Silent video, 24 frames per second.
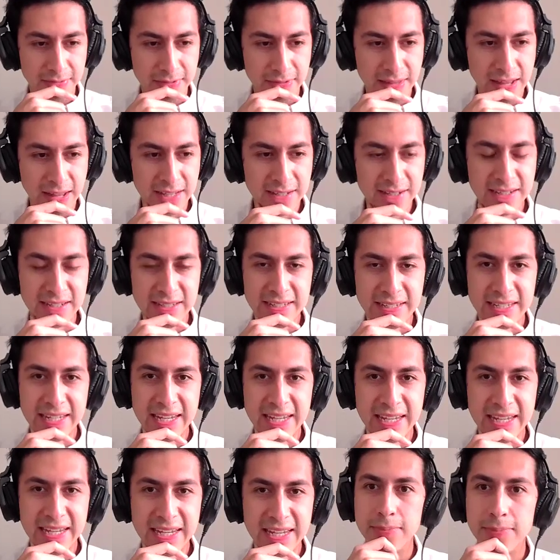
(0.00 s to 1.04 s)
that's an
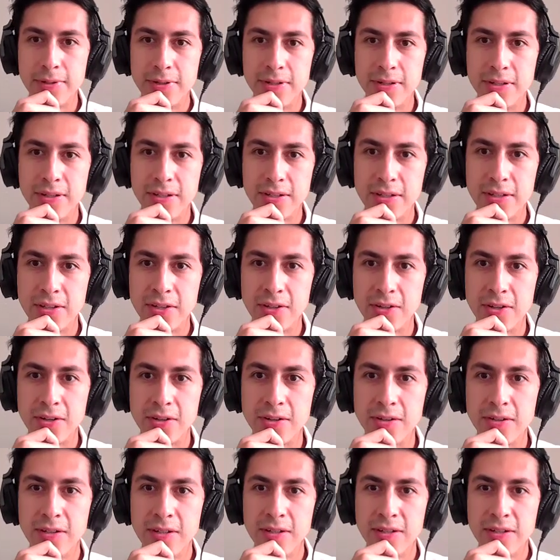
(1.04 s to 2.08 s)
escape, you
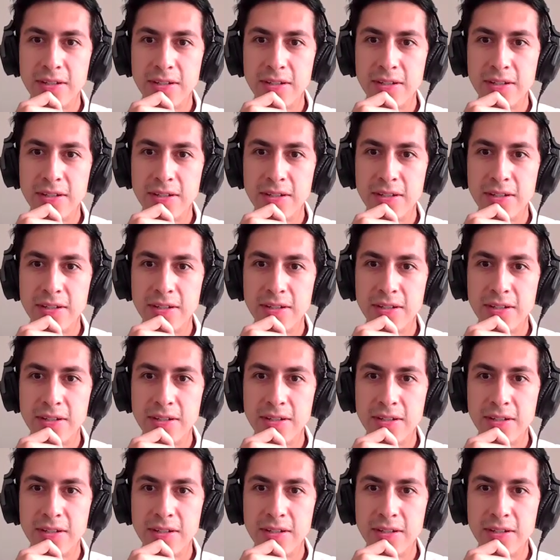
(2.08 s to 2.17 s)
know.